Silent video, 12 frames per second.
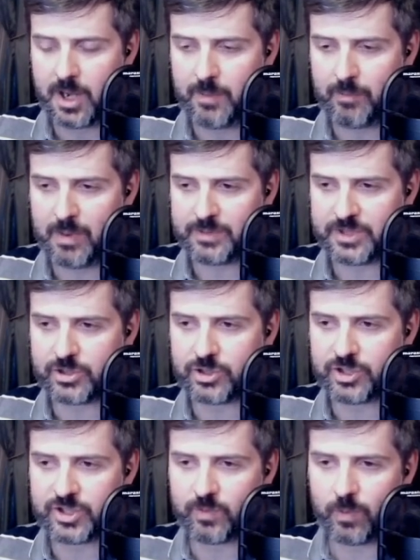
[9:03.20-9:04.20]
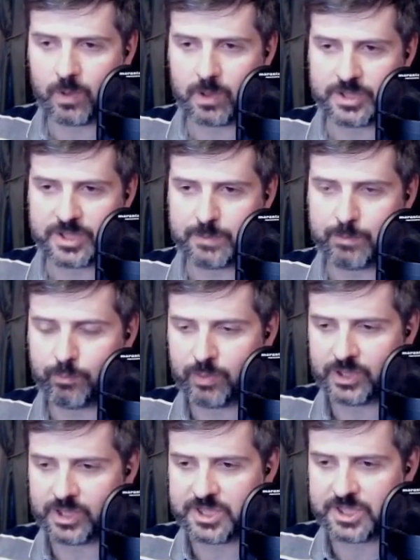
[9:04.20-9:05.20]
My position is worse,
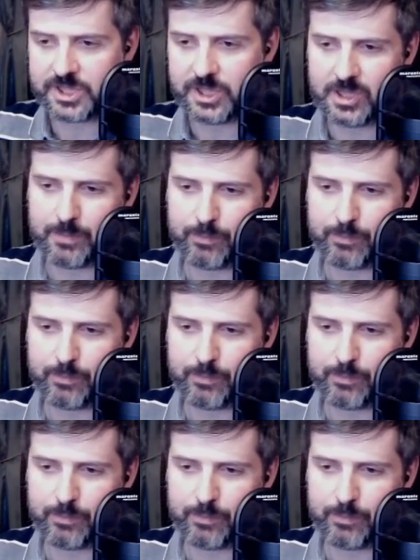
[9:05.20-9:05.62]
but it's still a